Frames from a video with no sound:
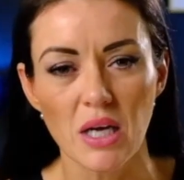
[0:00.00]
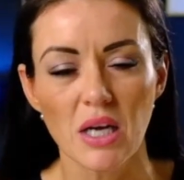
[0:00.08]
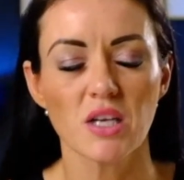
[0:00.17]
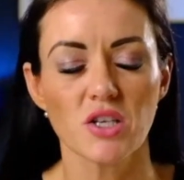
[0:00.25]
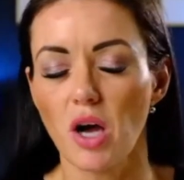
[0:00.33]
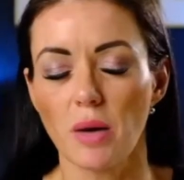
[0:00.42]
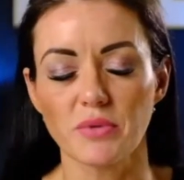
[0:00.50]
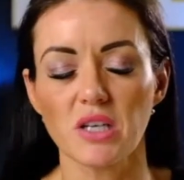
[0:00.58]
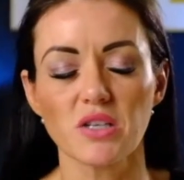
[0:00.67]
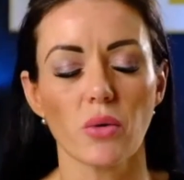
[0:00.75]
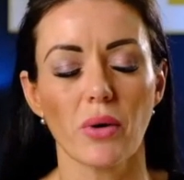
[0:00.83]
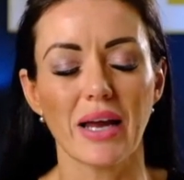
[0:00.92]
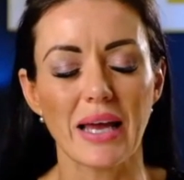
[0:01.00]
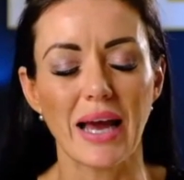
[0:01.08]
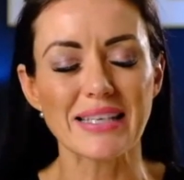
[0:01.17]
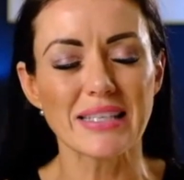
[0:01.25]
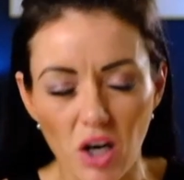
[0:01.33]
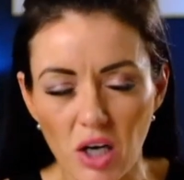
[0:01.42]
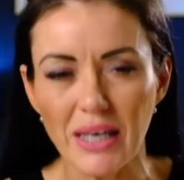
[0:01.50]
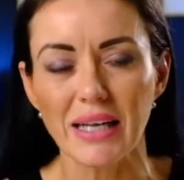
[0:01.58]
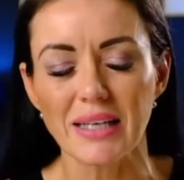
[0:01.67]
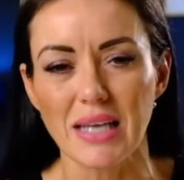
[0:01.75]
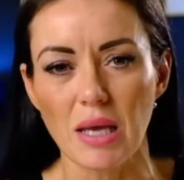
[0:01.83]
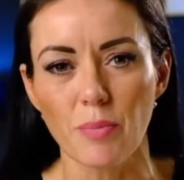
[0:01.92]
Stopped. So I dug a little
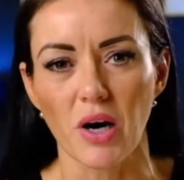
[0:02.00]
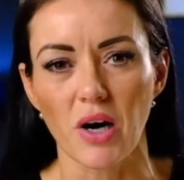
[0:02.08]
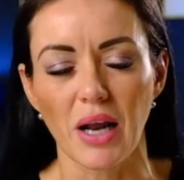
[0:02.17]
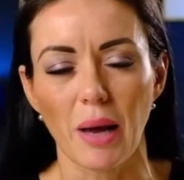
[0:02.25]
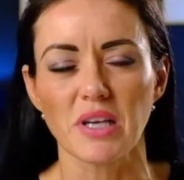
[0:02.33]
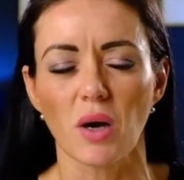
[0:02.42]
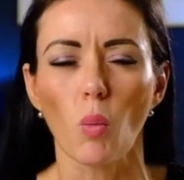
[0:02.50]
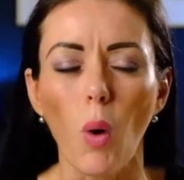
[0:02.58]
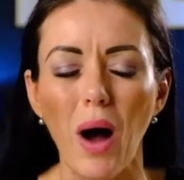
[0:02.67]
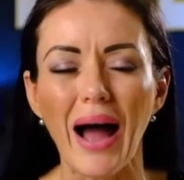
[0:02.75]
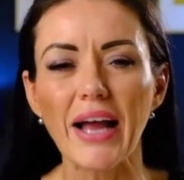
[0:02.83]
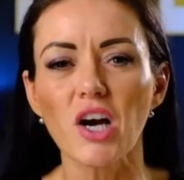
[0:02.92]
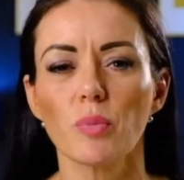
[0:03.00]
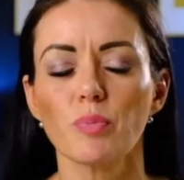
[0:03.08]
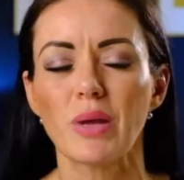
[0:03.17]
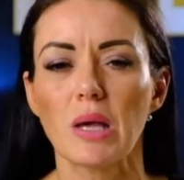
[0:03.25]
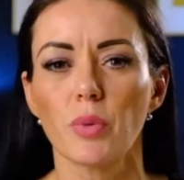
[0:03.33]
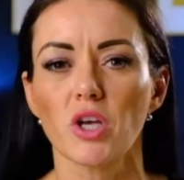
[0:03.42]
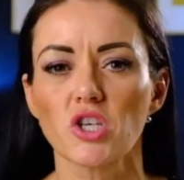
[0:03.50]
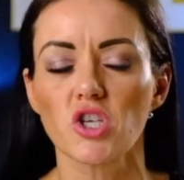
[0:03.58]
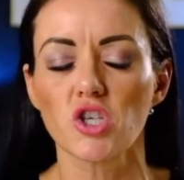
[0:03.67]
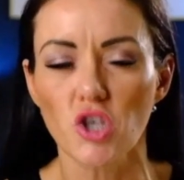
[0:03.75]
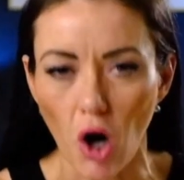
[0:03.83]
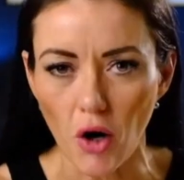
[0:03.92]
deeper and I was like, why are people
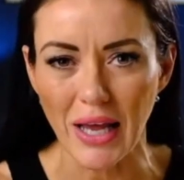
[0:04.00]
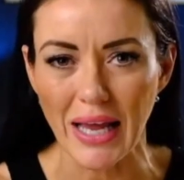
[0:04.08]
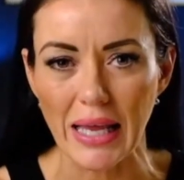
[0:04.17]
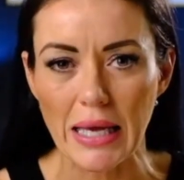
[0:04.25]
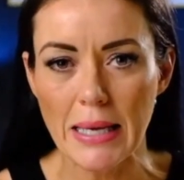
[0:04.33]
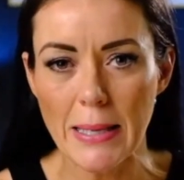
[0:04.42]
starting